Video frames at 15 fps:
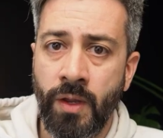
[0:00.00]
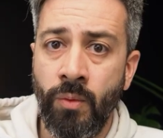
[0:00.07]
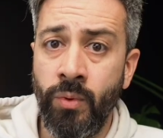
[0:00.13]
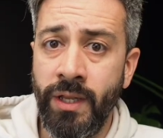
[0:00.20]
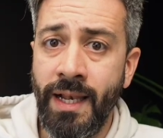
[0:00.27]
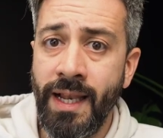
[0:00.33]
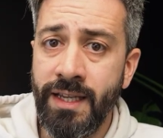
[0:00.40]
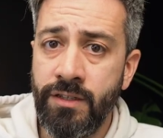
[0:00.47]

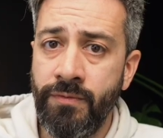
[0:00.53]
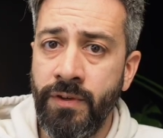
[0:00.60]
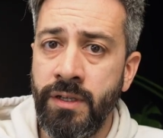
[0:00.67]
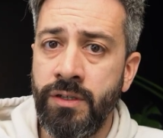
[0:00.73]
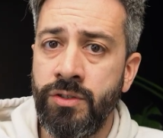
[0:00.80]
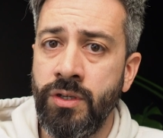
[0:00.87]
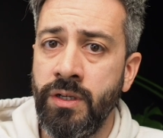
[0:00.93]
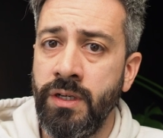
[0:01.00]
with less
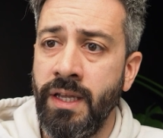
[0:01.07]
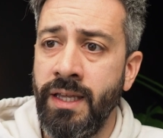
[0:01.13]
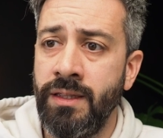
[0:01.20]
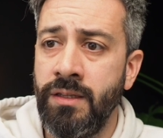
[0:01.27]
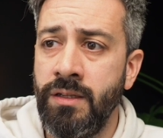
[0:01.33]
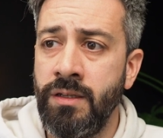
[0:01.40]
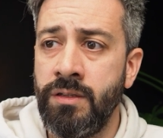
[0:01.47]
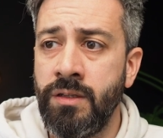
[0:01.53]
friction,
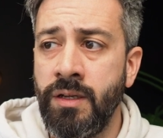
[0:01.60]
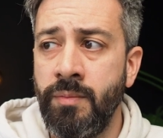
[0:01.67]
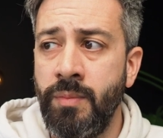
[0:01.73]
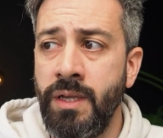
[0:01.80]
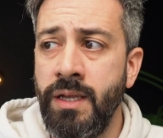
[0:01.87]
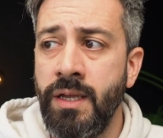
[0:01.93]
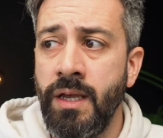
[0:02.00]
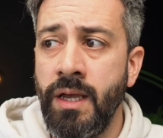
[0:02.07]
and it's going to
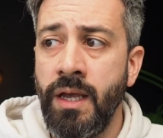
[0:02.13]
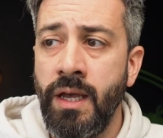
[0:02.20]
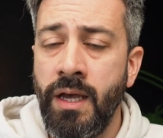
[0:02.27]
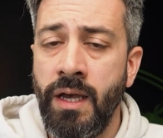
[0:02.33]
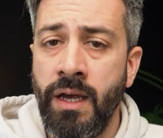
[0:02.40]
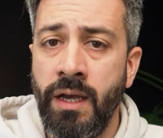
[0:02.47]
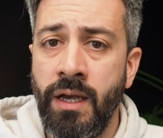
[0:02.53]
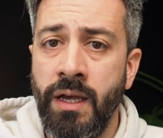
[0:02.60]
be
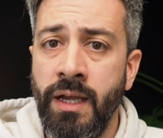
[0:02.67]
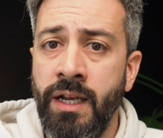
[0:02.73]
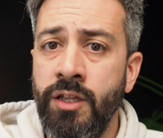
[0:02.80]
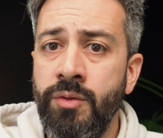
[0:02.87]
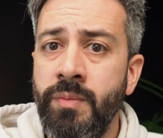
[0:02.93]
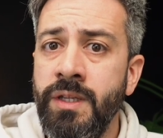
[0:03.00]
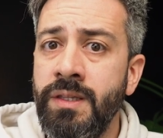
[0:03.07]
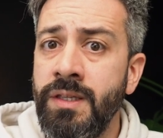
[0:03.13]
a
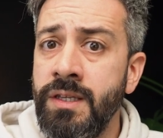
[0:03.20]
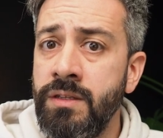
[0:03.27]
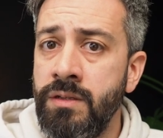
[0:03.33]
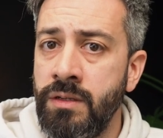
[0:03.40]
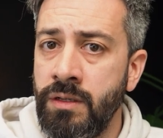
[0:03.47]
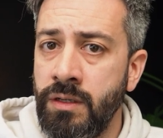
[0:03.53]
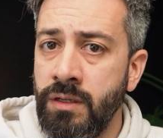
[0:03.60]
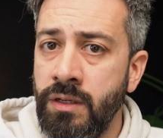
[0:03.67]
little bit
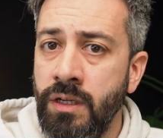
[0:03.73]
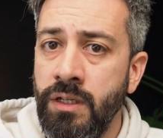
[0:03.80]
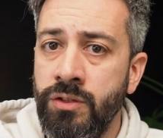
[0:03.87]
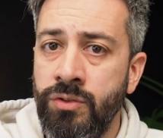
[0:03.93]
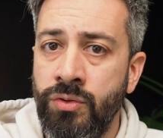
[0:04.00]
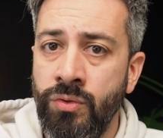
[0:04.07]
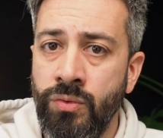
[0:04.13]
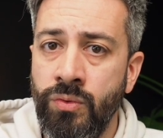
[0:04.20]
easier
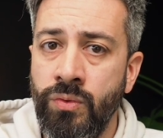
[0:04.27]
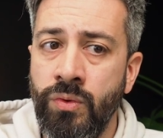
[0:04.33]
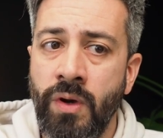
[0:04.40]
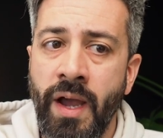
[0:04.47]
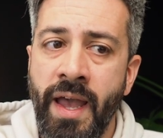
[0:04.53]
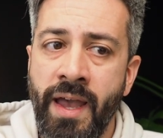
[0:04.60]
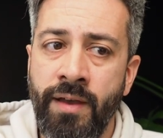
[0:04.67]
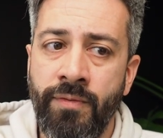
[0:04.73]
to
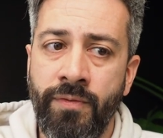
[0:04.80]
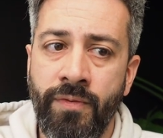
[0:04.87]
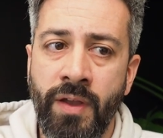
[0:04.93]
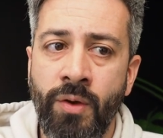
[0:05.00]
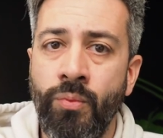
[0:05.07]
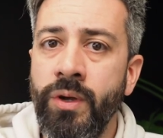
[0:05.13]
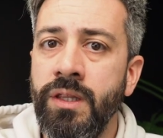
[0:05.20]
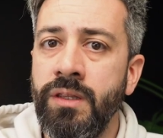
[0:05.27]
have a
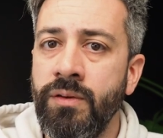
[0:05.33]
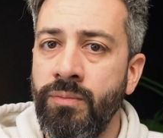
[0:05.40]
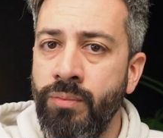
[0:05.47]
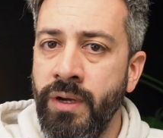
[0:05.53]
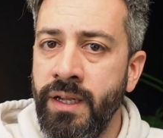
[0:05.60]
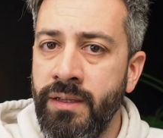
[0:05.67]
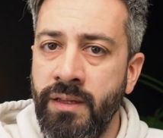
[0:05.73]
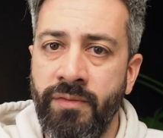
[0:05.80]
window
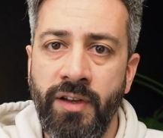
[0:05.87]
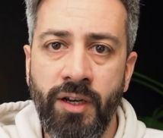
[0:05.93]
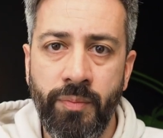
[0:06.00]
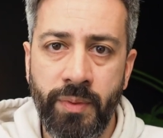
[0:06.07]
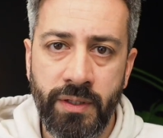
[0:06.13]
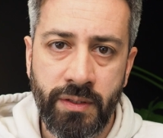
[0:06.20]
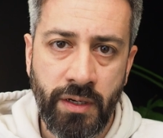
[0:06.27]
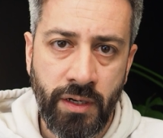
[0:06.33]
where
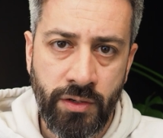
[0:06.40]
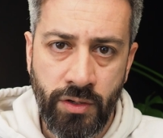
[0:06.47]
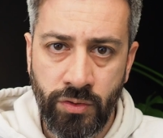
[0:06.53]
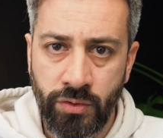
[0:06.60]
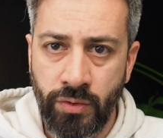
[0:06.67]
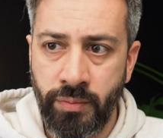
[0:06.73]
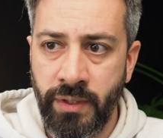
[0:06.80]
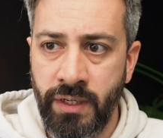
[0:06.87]
developers are
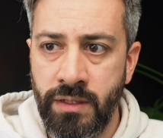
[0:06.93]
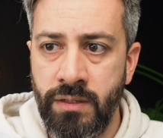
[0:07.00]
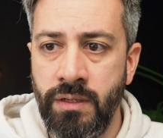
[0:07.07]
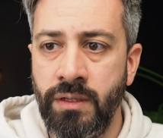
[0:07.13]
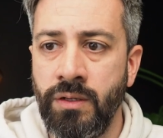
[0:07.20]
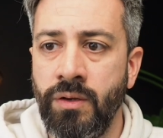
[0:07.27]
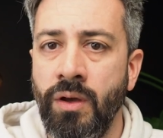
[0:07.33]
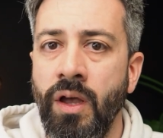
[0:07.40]
not
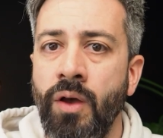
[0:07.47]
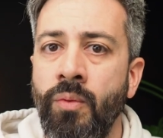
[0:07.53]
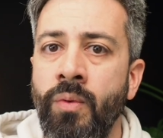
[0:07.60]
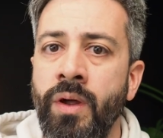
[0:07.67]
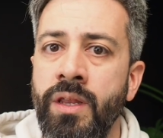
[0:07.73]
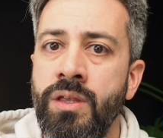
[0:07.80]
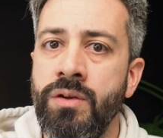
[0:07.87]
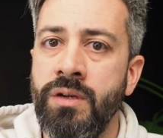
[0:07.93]
operating,
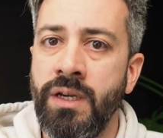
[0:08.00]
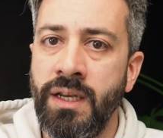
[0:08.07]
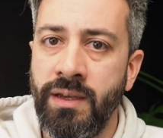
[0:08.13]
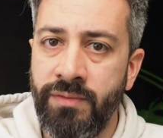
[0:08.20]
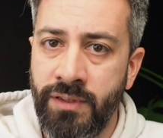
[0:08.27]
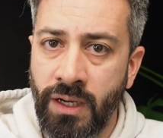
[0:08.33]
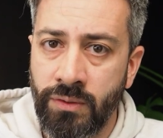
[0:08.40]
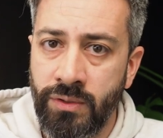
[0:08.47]
where you can
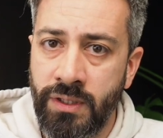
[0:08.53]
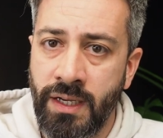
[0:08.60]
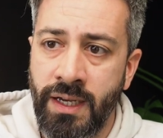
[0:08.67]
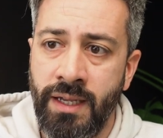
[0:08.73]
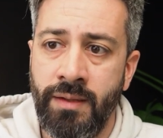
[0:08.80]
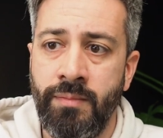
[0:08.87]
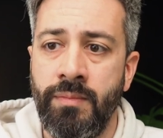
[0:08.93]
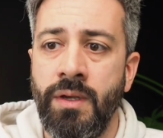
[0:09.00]
have
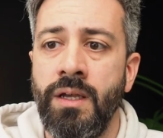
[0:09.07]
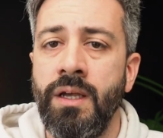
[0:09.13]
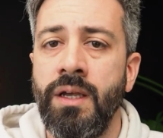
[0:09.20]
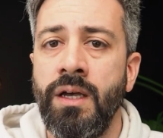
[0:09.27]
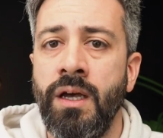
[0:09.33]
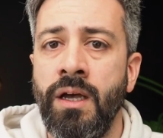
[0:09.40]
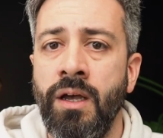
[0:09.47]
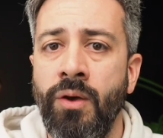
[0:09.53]
downtime,
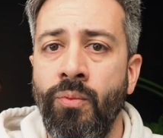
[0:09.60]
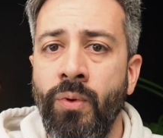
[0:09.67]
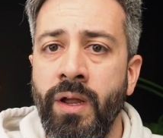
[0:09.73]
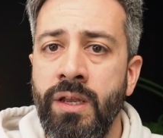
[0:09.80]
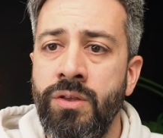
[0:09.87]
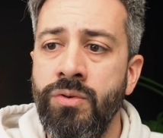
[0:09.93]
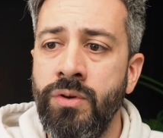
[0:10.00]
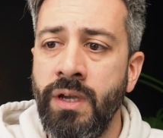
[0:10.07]
where
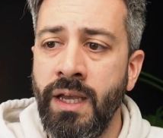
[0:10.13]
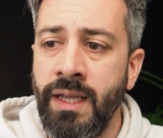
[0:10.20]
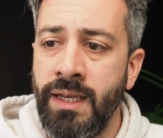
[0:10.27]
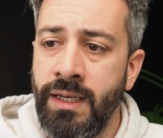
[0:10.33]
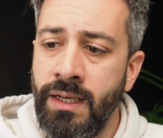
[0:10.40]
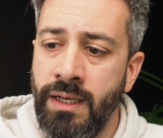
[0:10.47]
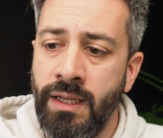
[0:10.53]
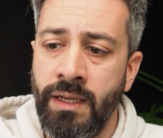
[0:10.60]
you
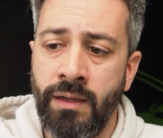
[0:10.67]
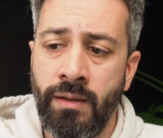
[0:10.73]
can